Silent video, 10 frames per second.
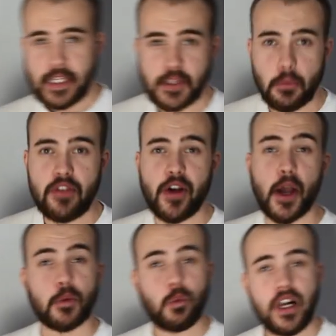So we've
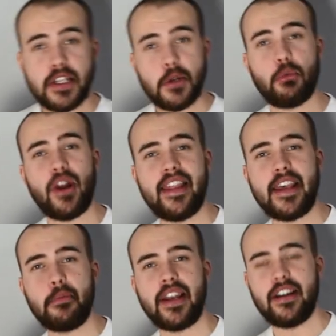had one Brett the
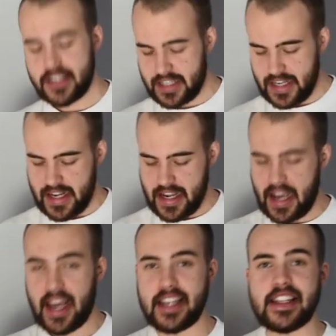Hitman Heart tea
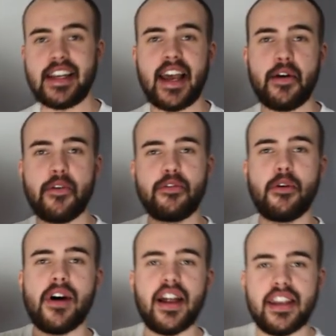and now
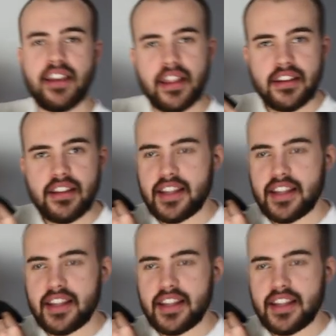for another.